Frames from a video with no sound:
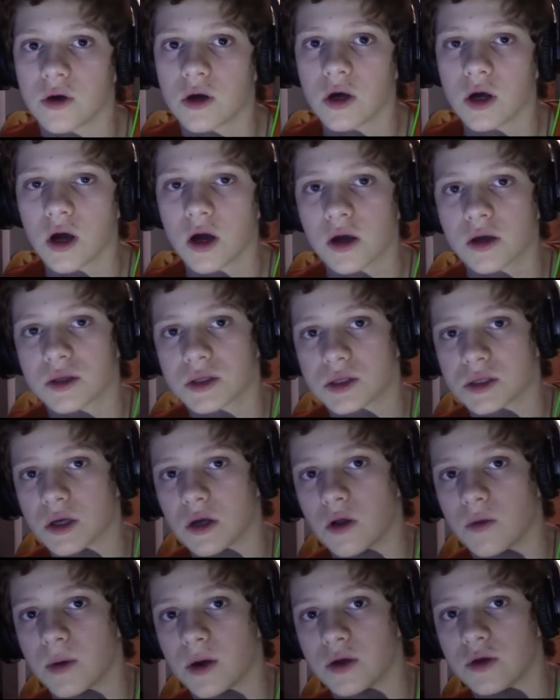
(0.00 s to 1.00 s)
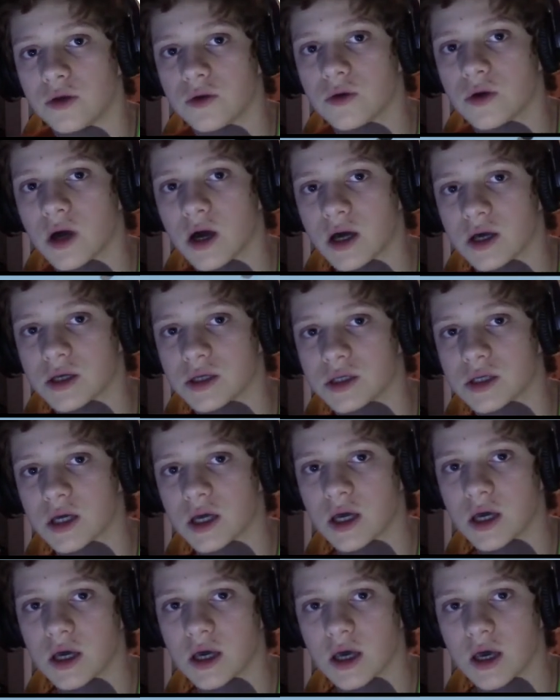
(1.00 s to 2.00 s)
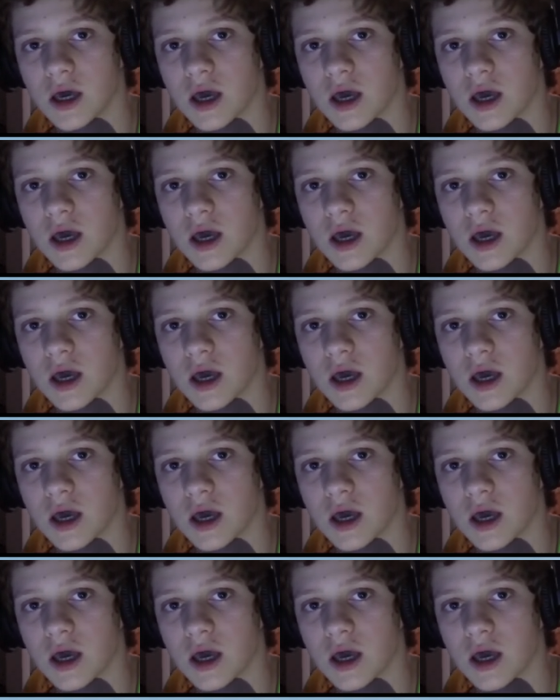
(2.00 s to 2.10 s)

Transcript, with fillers: to do because it's all about you guys.